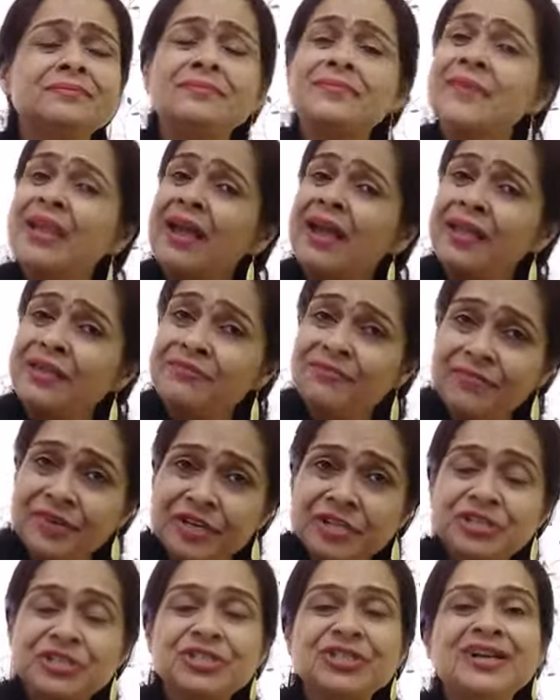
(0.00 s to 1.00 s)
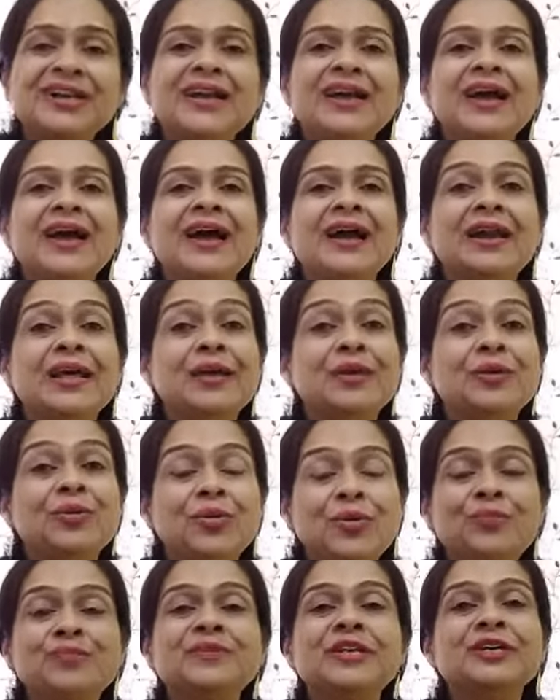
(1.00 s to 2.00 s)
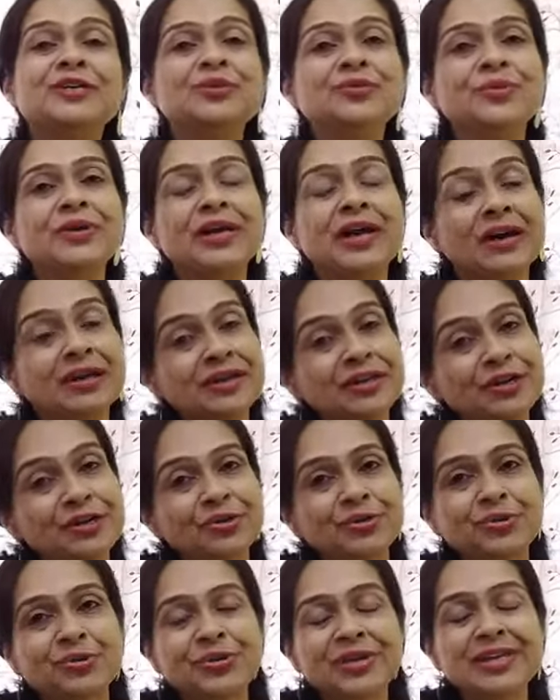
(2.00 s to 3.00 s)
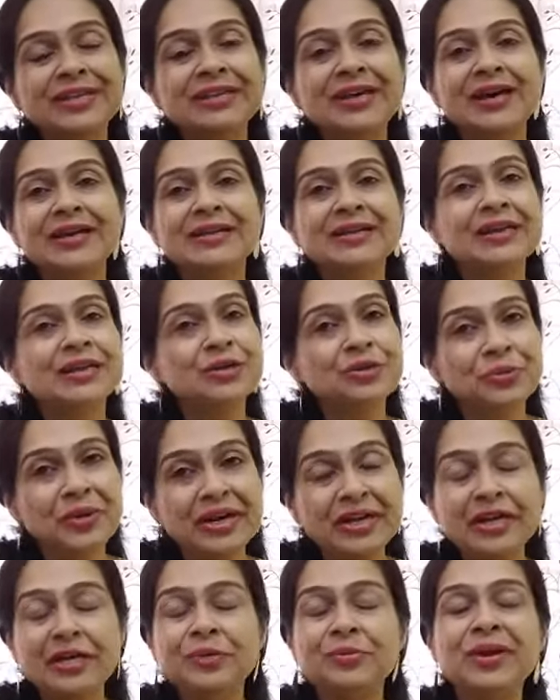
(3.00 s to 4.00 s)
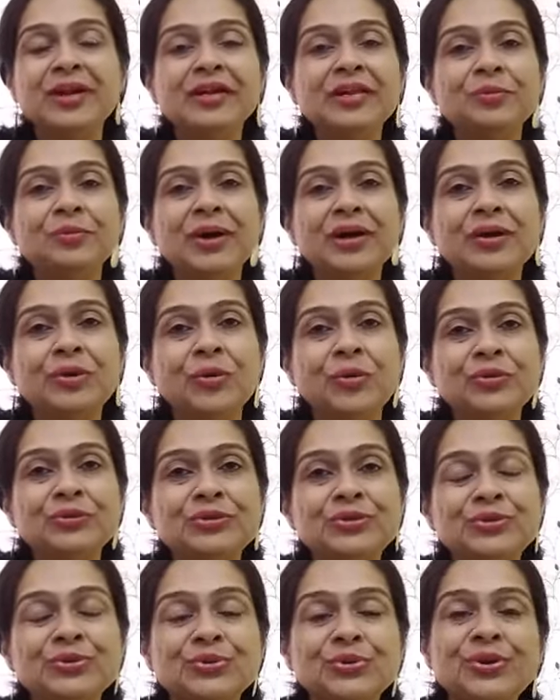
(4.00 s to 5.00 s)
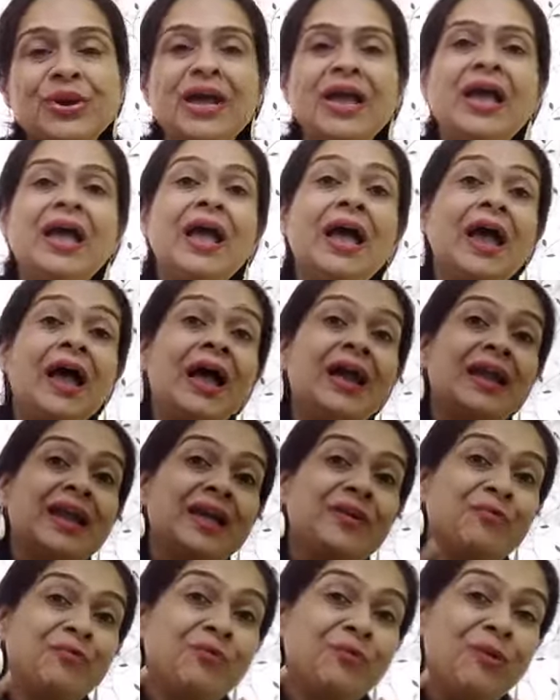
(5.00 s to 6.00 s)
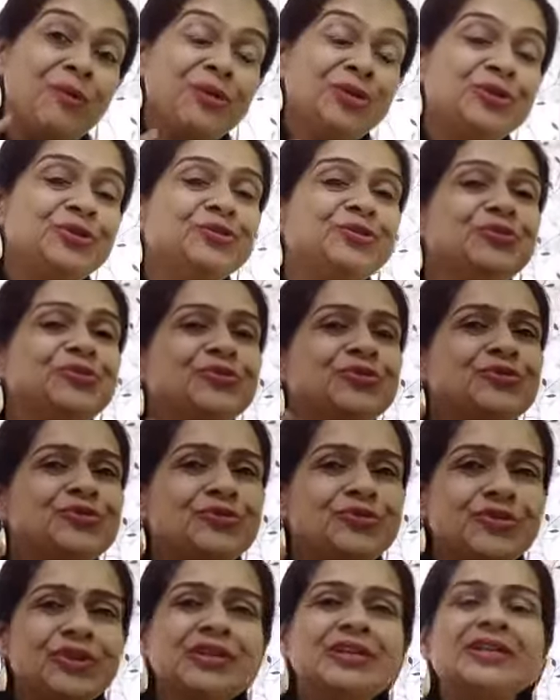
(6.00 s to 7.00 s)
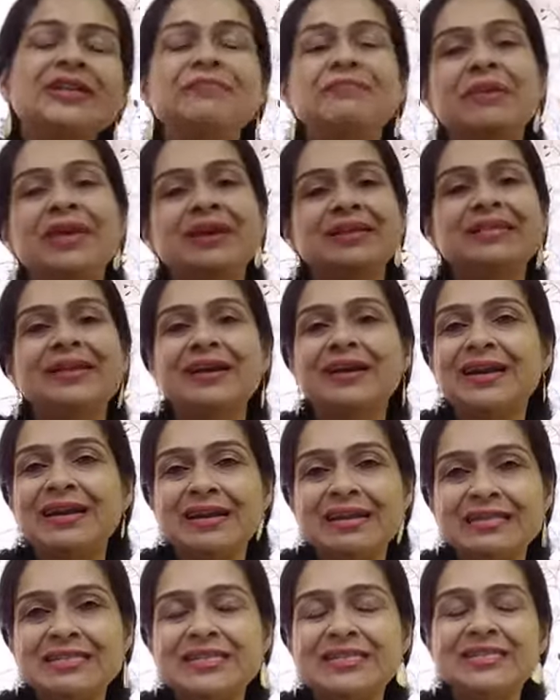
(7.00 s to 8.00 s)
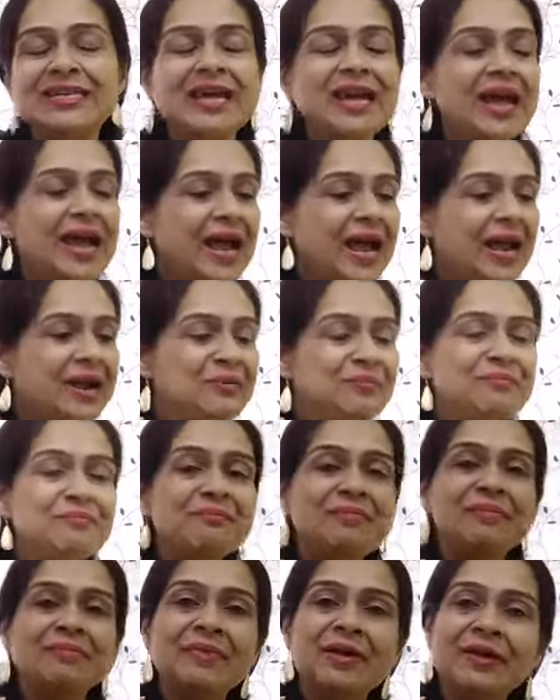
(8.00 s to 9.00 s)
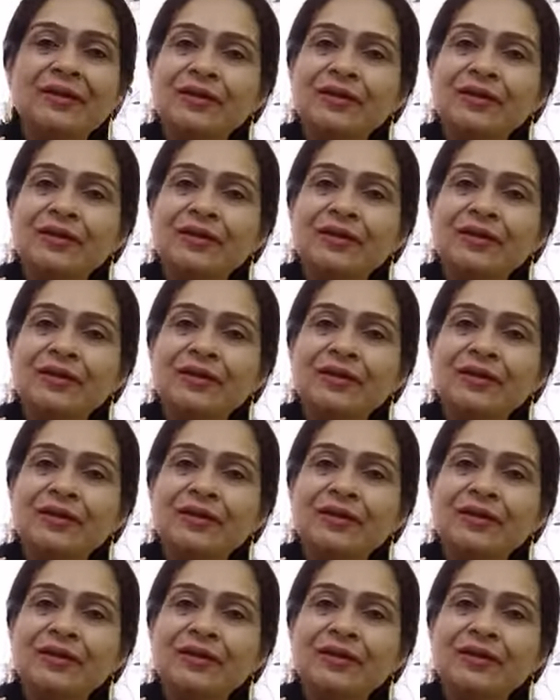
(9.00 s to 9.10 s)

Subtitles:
I wish and I hope that you will continue doing that in 2021 also. And I want you to really make that list and